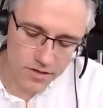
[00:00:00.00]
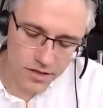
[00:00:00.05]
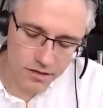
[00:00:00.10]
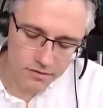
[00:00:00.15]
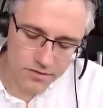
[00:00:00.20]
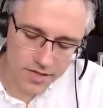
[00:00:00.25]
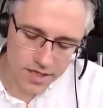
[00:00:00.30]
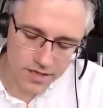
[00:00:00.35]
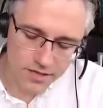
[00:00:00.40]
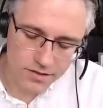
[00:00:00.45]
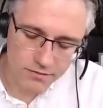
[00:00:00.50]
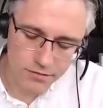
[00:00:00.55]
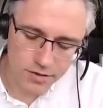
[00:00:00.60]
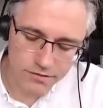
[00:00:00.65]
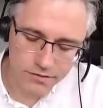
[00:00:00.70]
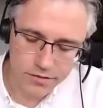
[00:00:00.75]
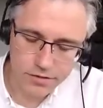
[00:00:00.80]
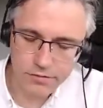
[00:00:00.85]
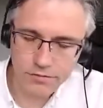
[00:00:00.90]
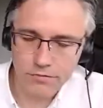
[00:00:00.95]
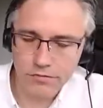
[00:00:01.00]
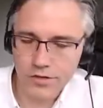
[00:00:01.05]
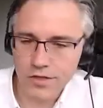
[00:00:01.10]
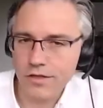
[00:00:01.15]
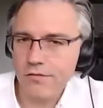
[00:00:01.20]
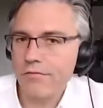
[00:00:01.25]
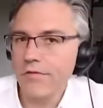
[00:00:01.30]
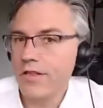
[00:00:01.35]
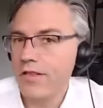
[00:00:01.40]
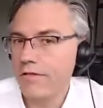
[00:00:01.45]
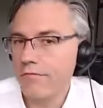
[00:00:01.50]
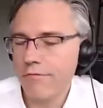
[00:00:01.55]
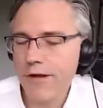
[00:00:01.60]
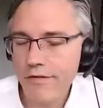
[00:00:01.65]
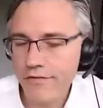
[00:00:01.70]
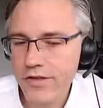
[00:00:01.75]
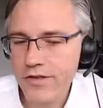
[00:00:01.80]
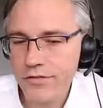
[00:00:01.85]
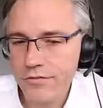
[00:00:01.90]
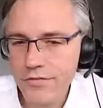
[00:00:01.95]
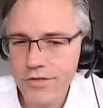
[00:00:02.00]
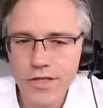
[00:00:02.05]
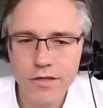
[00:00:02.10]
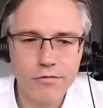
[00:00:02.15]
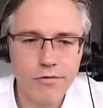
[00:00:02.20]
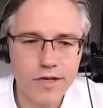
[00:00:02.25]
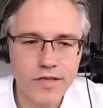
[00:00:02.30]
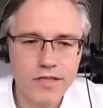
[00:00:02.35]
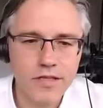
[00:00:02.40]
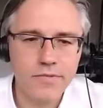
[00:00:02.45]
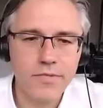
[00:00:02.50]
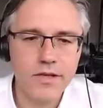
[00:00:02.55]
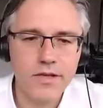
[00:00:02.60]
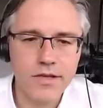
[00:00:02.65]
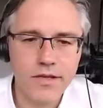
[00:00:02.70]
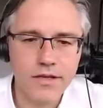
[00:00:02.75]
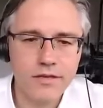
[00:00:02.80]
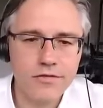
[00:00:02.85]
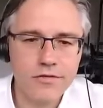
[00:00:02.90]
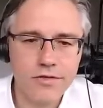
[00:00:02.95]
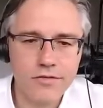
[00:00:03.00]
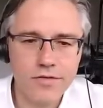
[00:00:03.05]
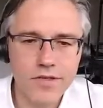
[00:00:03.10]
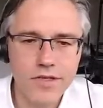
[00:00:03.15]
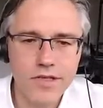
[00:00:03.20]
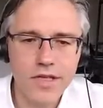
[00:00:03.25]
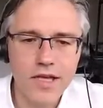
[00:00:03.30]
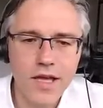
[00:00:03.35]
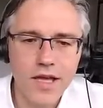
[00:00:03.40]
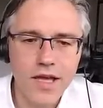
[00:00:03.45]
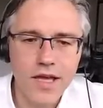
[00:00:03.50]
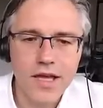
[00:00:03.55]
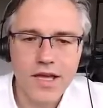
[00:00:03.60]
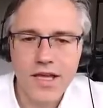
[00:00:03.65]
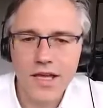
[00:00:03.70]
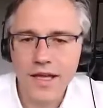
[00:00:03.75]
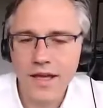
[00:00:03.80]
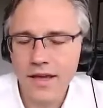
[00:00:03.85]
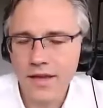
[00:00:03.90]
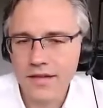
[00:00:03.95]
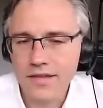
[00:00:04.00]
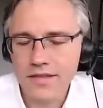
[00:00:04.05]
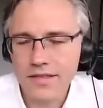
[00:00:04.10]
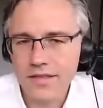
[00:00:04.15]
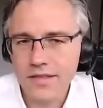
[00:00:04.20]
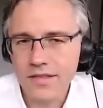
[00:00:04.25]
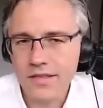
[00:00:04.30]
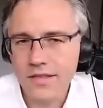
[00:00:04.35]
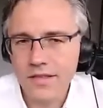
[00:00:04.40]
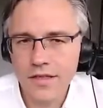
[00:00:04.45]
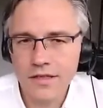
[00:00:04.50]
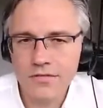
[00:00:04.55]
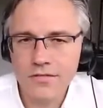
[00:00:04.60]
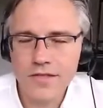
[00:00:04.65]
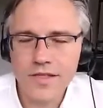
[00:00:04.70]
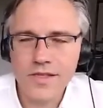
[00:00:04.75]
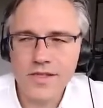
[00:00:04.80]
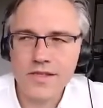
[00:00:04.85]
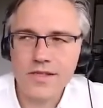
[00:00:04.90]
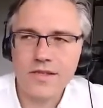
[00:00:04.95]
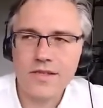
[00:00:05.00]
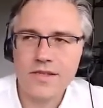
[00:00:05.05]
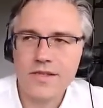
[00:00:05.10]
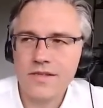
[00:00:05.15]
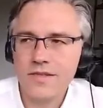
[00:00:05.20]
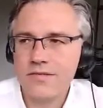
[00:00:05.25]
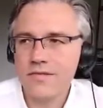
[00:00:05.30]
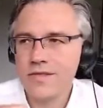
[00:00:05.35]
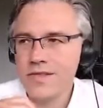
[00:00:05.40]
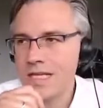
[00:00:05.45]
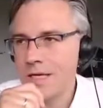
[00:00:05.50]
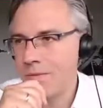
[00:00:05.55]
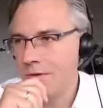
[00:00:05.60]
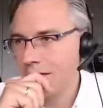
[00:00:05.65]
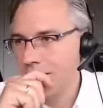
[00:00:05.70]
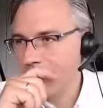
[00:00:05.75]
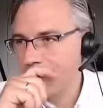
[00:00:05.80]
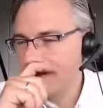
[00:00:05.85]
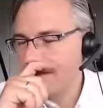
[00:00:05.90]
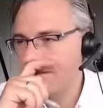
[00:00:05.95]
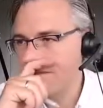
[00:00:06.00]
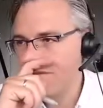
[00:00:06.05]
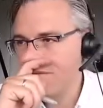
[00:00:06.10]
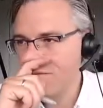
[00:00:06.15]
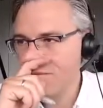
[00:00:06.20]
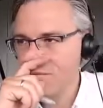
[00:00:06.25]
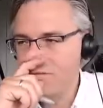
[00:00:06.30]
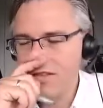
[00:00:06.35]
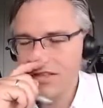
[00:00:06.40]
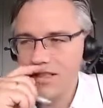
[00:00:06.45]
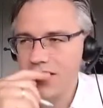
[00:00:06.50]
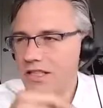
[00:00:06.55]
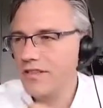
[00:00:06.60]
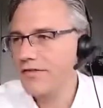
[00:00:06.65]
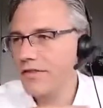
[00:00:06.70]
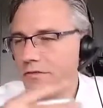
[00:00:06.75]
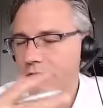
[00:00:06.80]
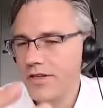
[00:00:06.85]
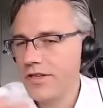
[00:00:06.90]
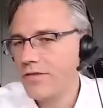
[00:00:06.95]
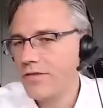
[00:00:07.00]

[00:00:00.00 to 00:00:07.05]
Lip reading: tax revenue, or generally the revenue generated by a country. And this is similar to leverage